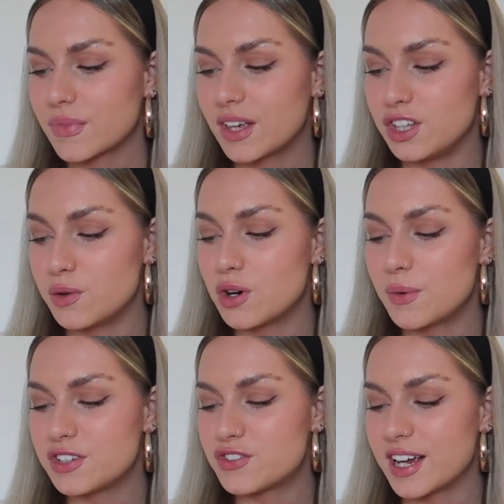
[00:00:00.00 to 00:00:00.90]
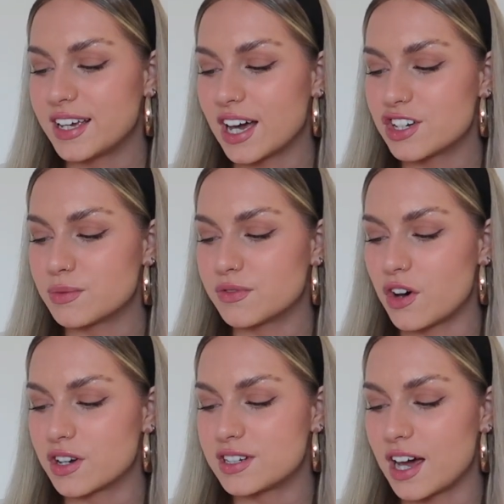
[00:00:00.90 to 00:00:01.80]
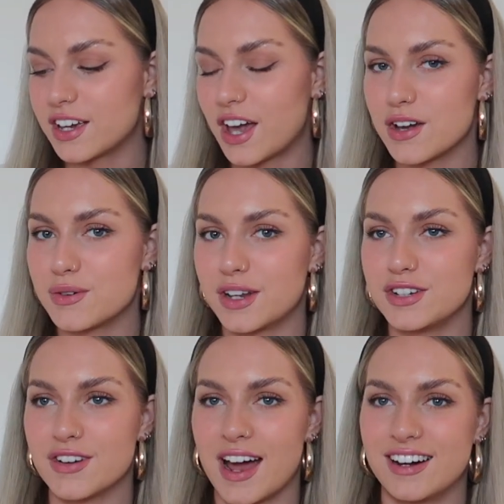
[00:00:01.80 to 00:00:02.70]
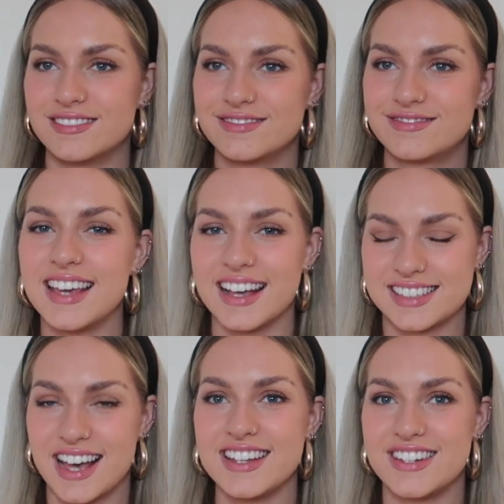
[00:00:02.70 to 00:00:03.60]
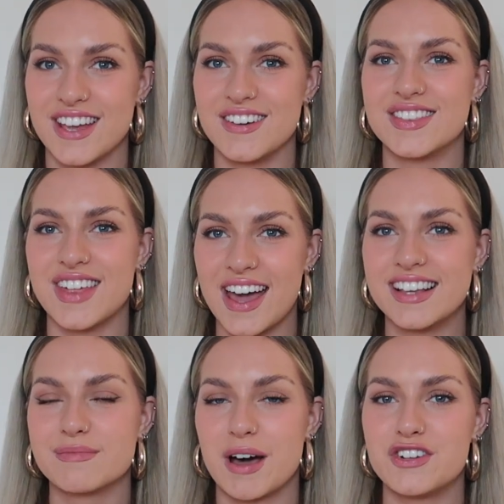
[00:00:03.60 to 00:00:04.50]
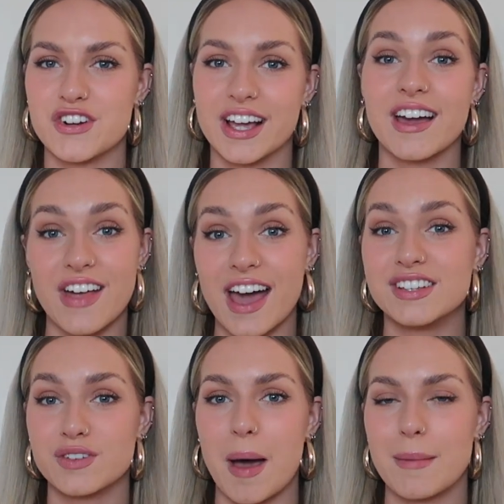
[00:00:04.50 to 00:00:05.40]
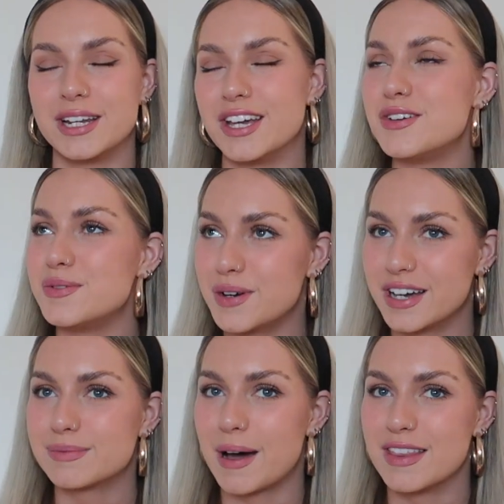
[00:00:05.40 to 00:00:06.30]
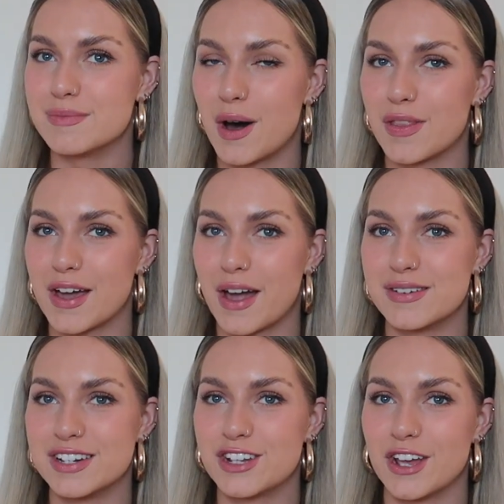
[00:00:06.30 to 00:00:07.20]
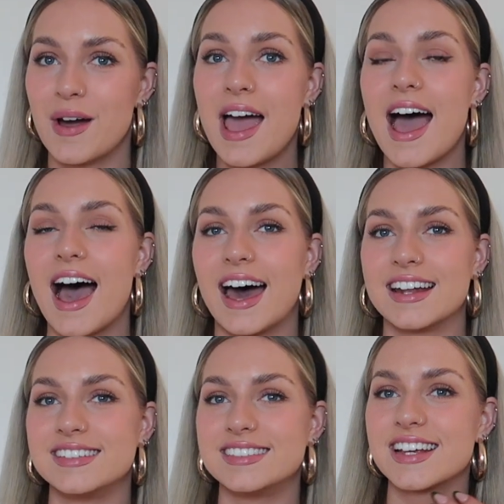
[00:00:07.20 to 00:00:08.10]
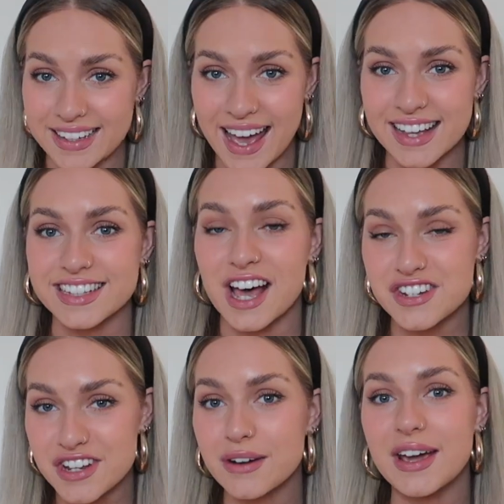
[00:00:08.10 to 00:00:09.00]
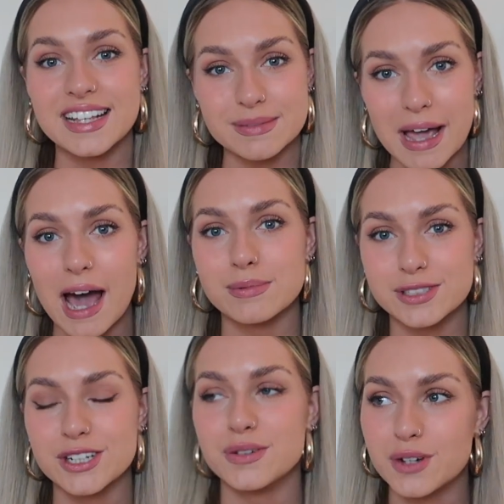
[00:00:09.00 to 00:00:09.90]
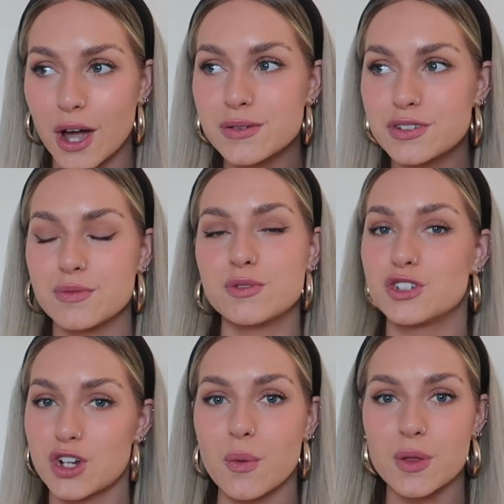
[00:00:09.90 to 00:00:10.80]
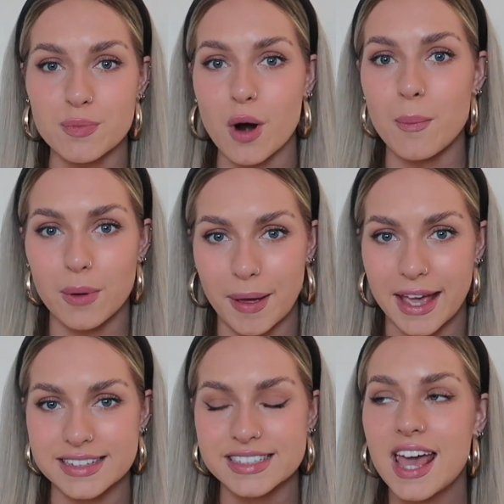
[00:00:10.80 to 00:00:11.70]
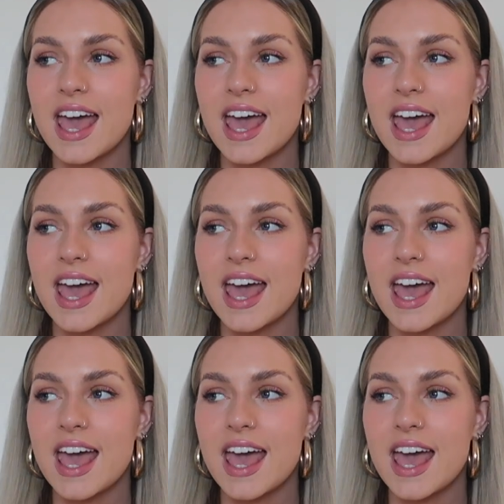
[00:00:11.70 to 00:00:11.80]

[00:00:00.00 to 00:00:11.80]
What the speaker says: You always drink a double vodka Diet Coke when you're out. Yes, I do. That is my drink, and that is from Emily, who works behind the bar that I go into. And yes, I do. It's my absolute go-to. But you know what the problem is?